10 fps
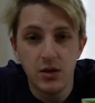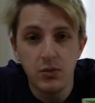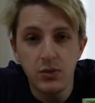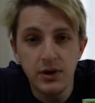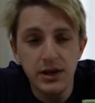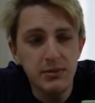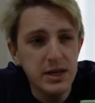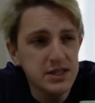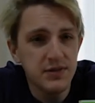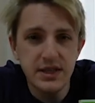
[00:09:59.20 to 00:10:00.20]
What it
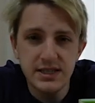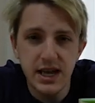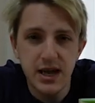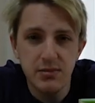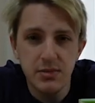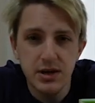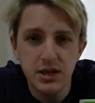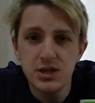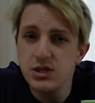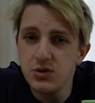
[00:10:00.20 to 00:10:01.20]
means for this game
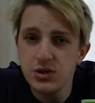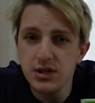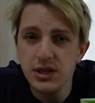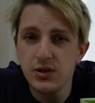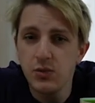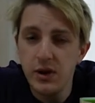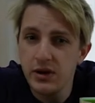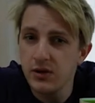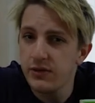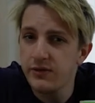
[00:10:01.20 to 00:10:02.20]
is usually the
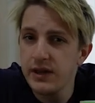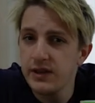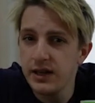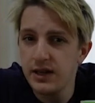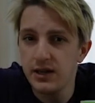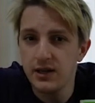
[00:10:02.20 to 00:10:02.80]
winner feeling